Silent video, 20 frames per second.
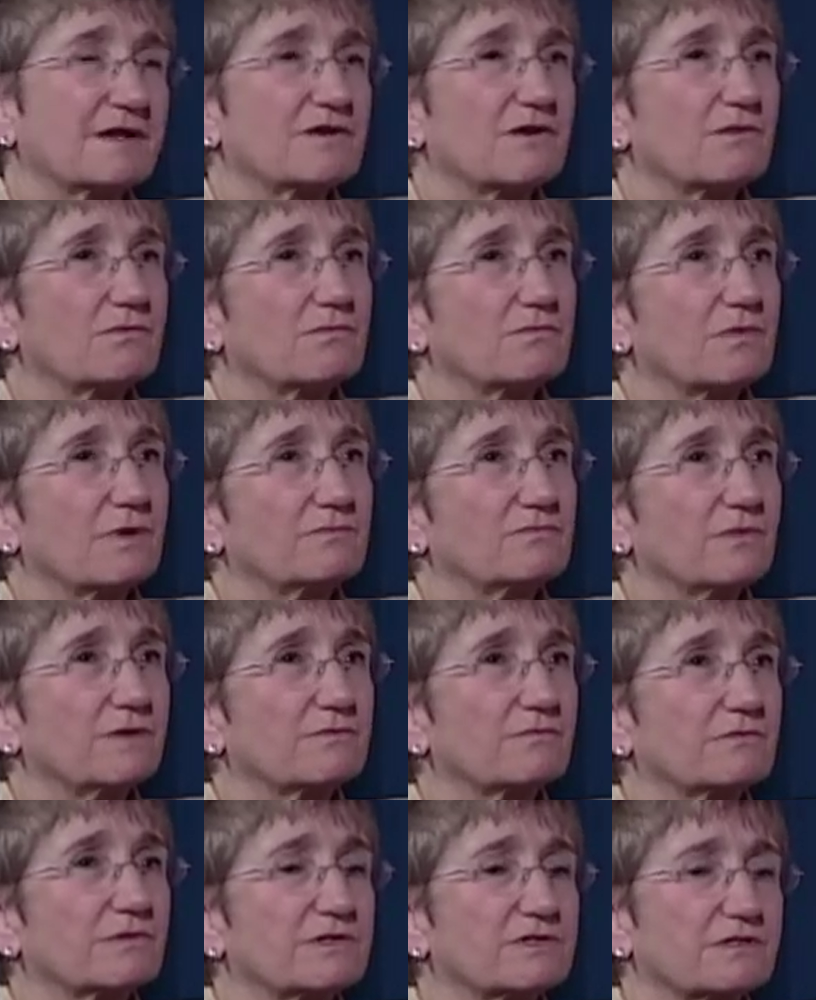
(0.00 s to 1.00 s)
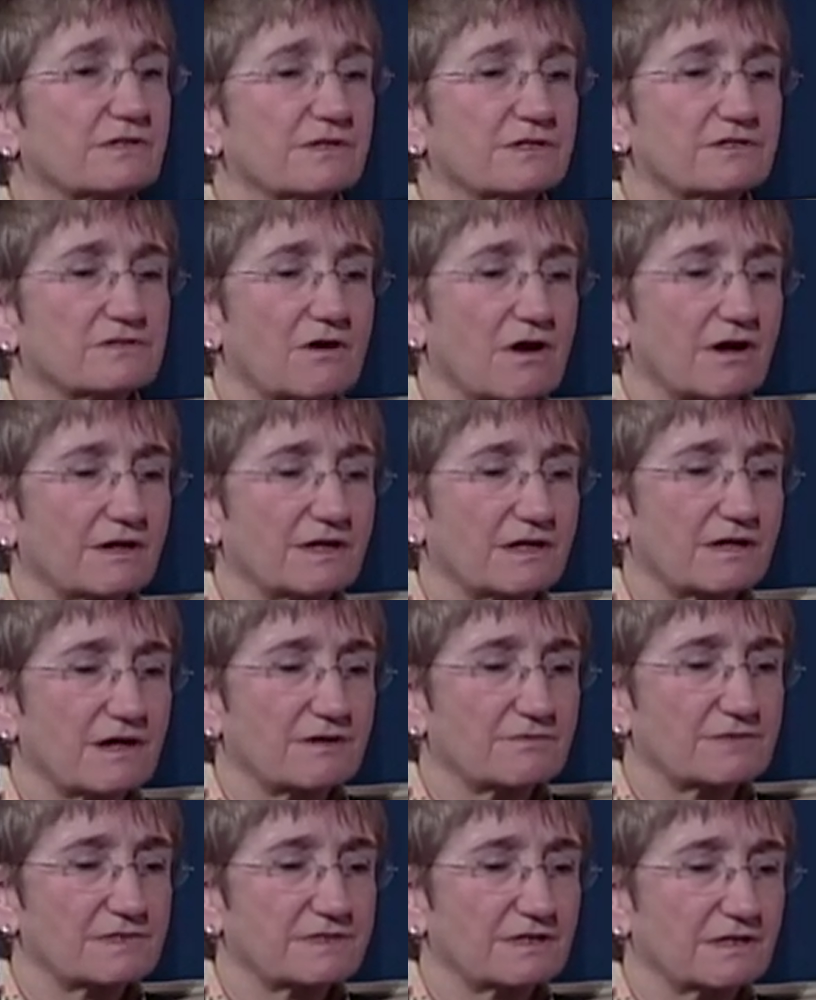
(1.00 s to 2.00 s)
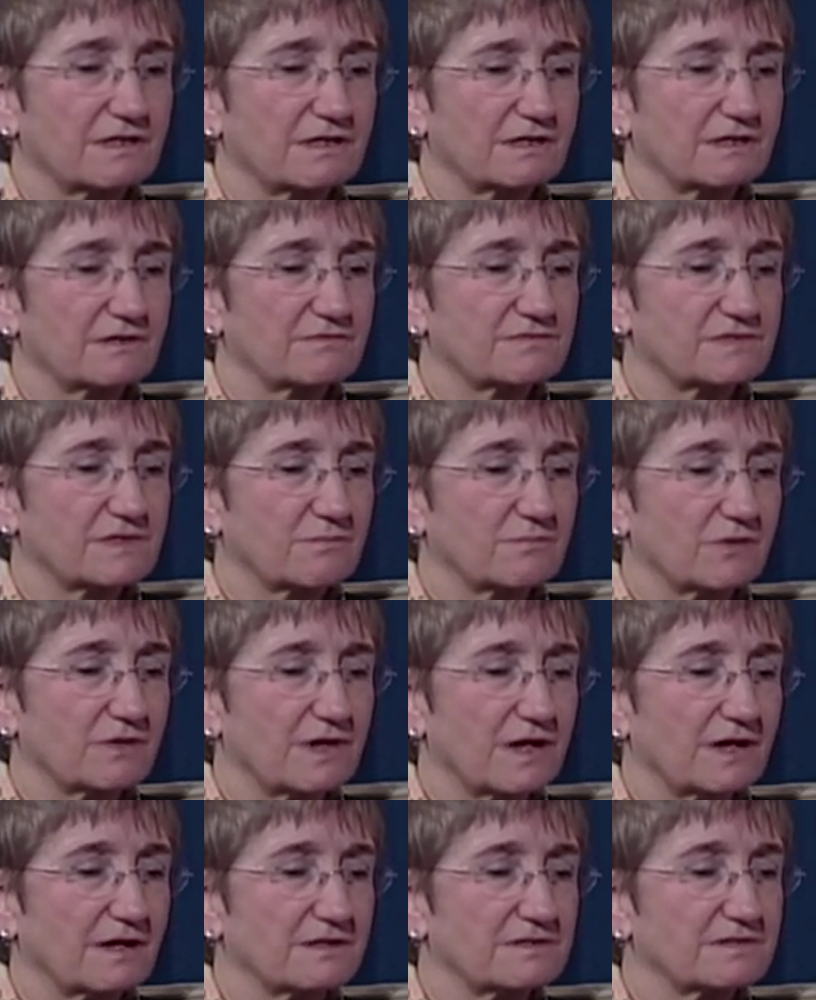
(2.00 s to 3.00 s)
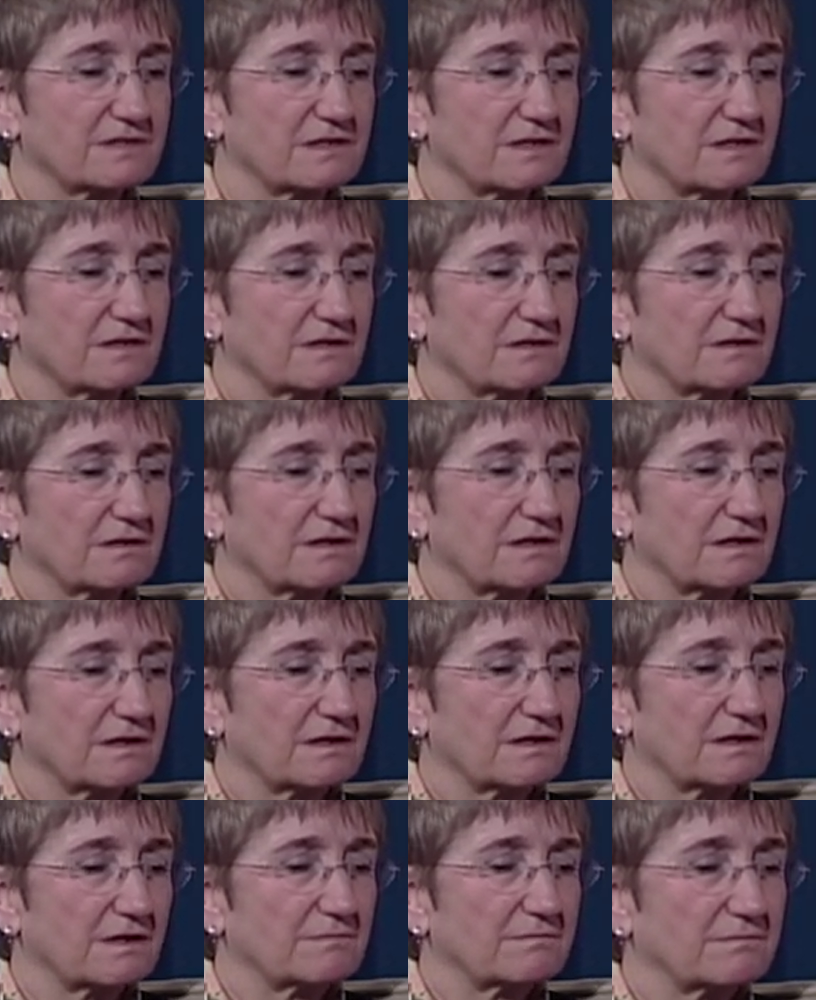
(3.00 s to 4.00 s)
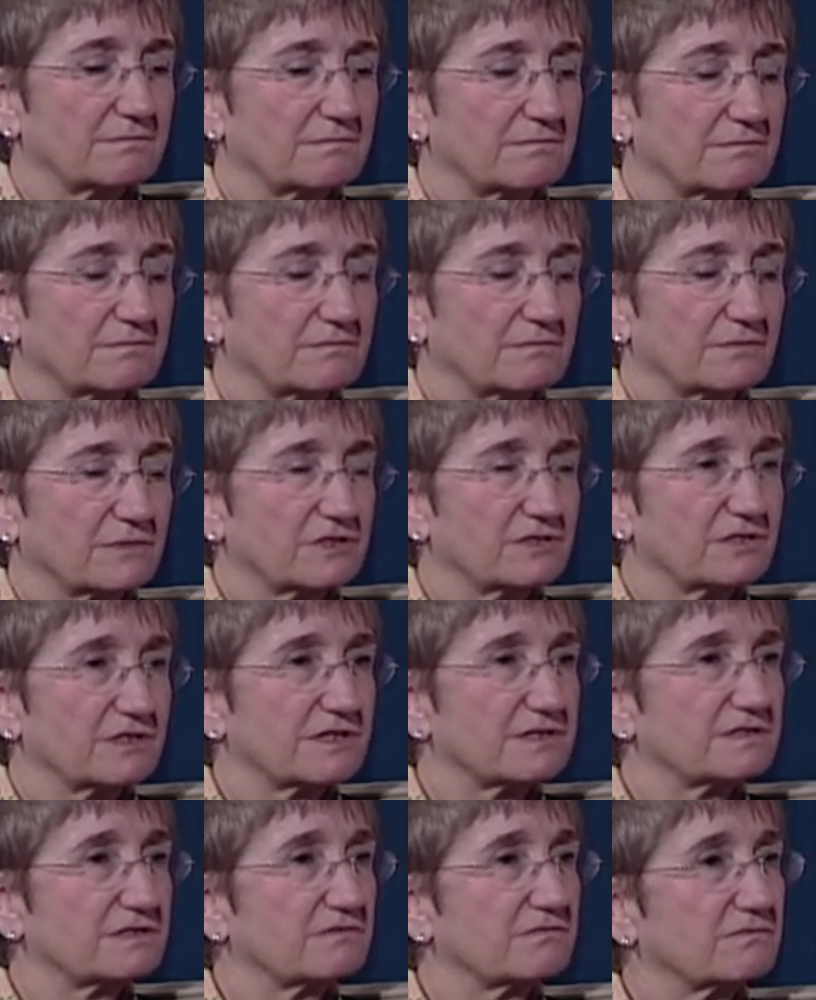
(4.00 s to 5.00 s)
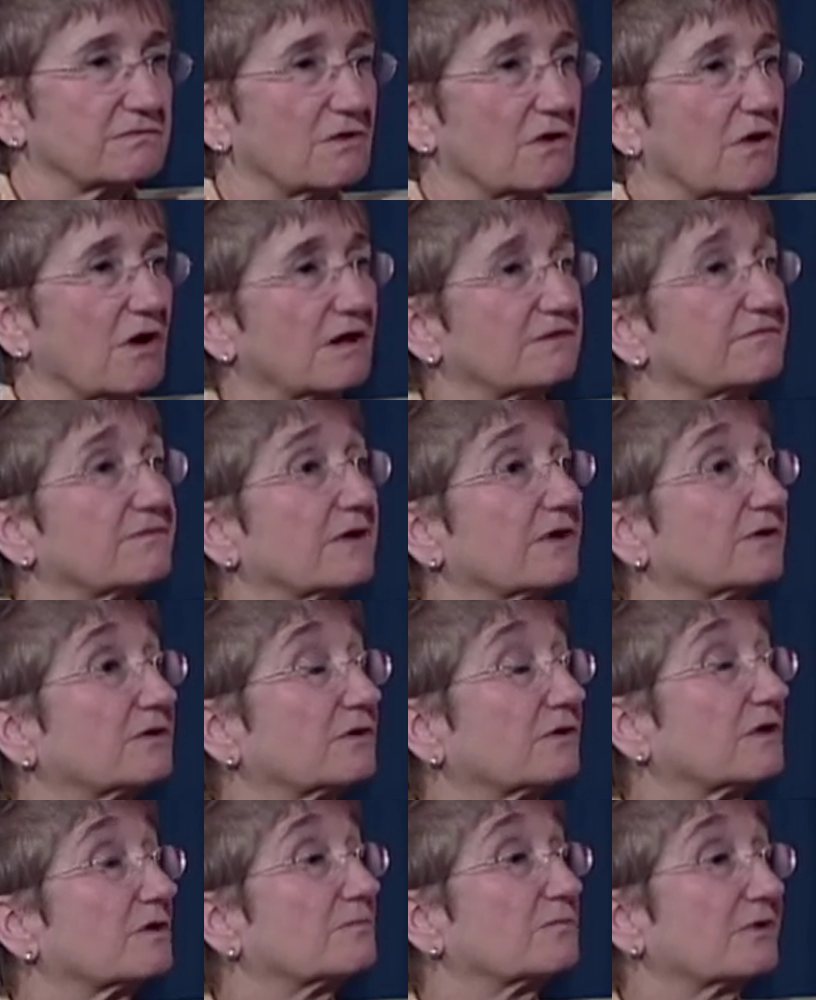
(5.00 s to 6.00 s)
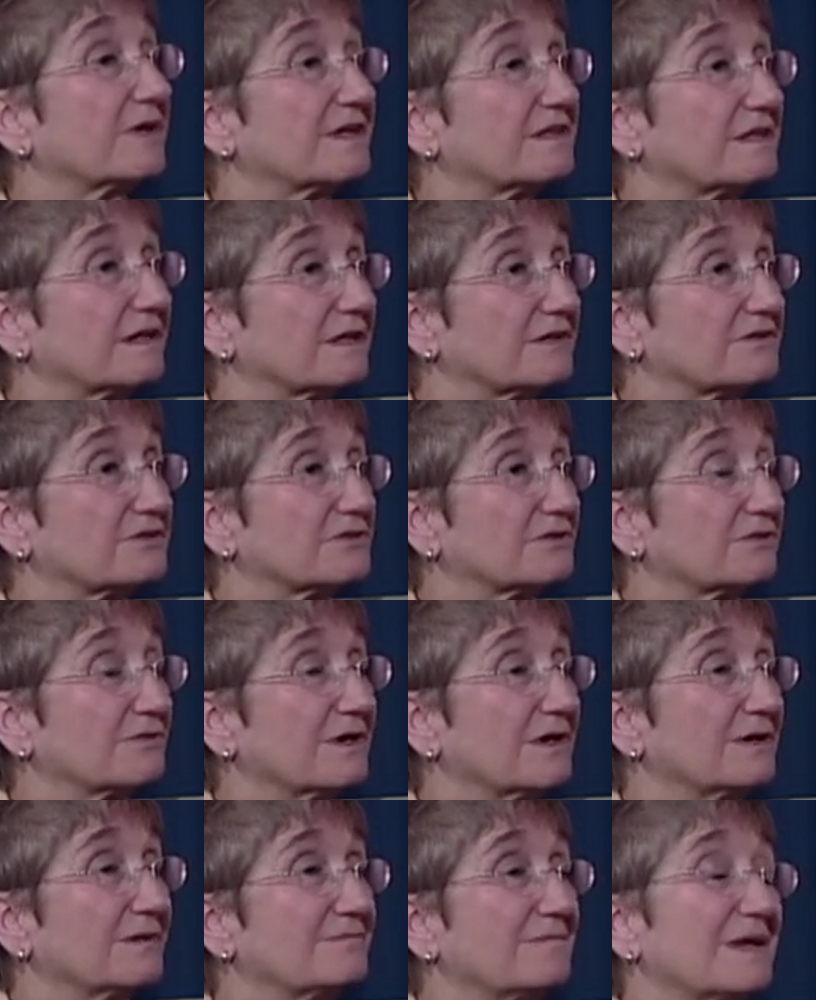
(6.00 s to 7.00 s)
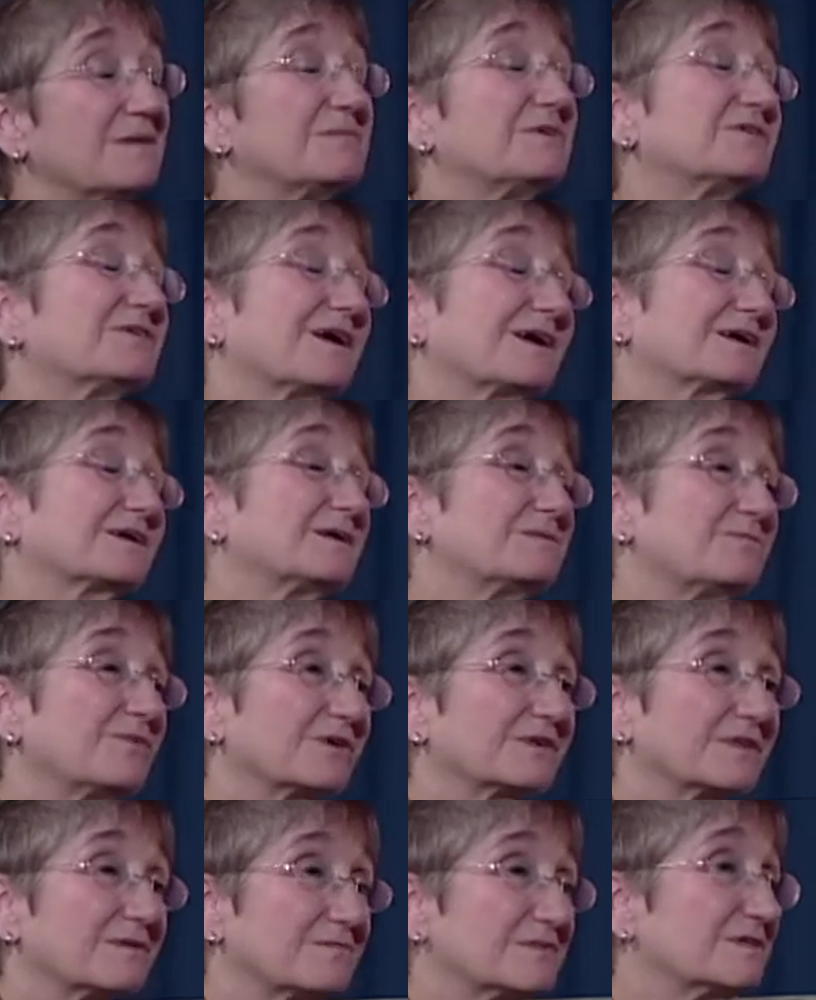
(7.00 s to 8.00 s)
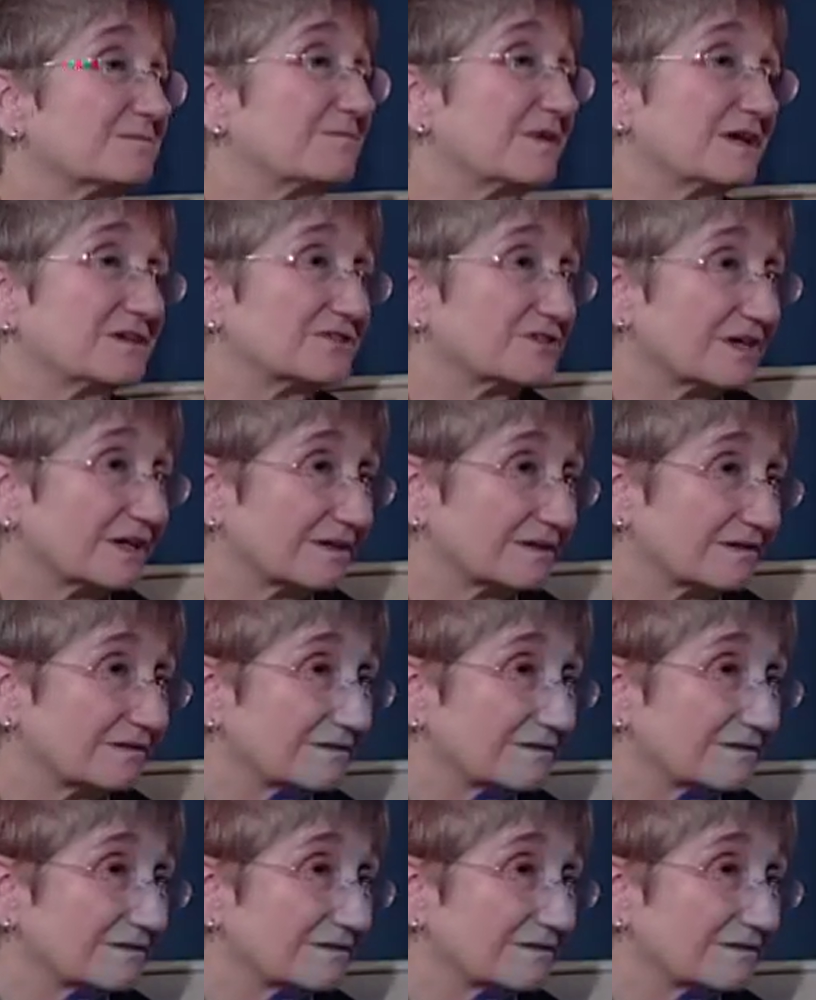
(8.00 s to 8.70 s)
know when we were originally talking, I was thinking if someone has congestive heart failure or a breathing issue, maybe you're not going to book them to Beijing.